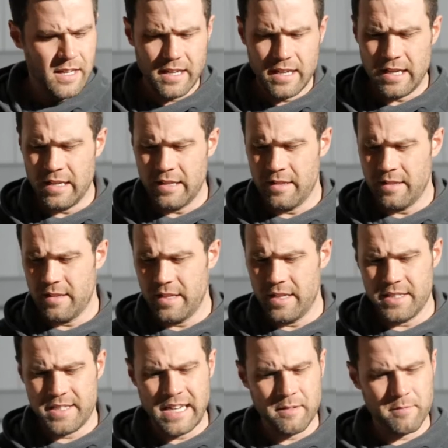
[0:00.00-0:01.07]
And the
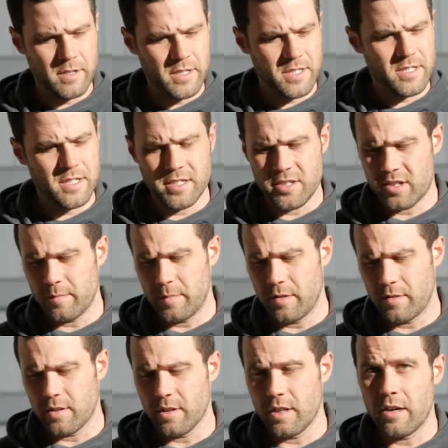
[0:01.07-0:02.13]
intent was to distribute
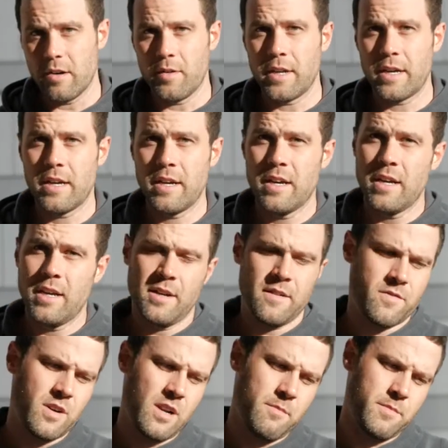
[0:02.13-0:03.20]
the load
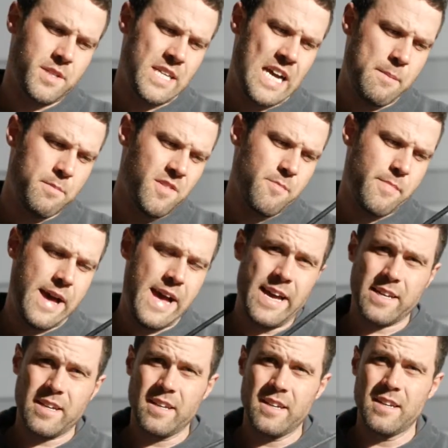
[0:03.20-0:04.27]
from the top of the
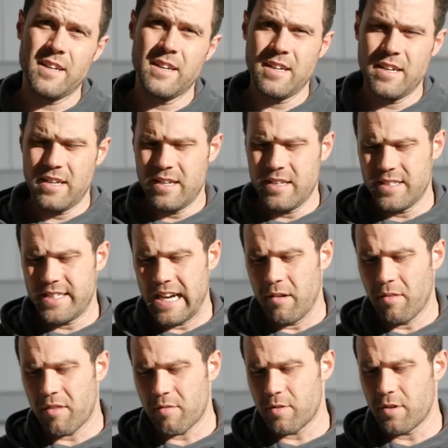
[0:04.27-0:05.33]
pack
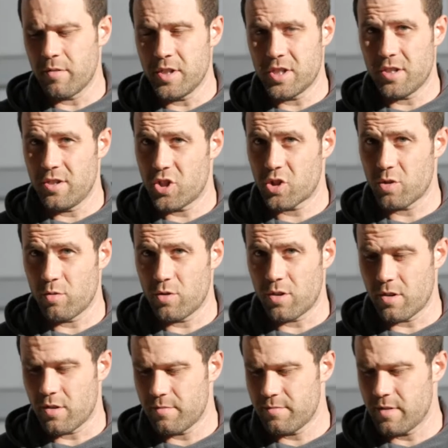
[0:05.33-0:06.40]
down through into the
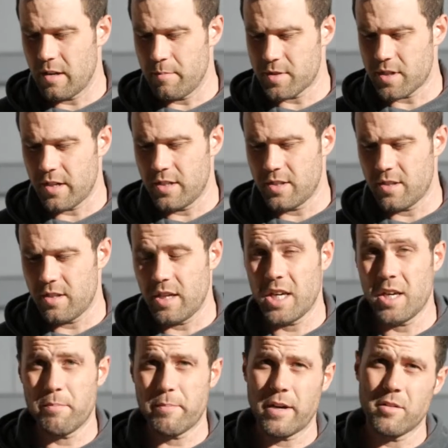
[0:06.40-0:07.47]
into the
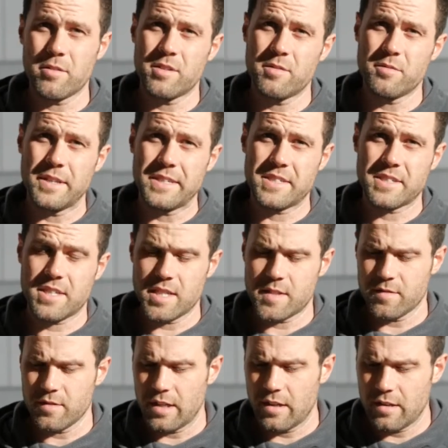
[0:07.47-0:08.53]
hip belt really
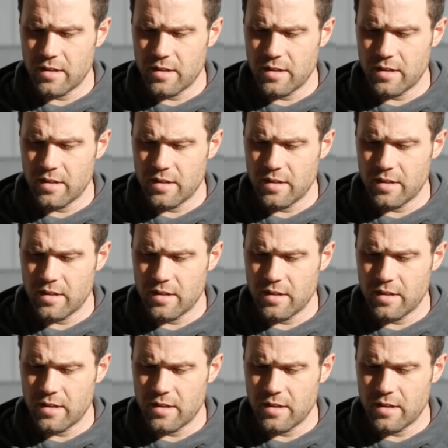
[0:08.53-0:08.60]
successfully.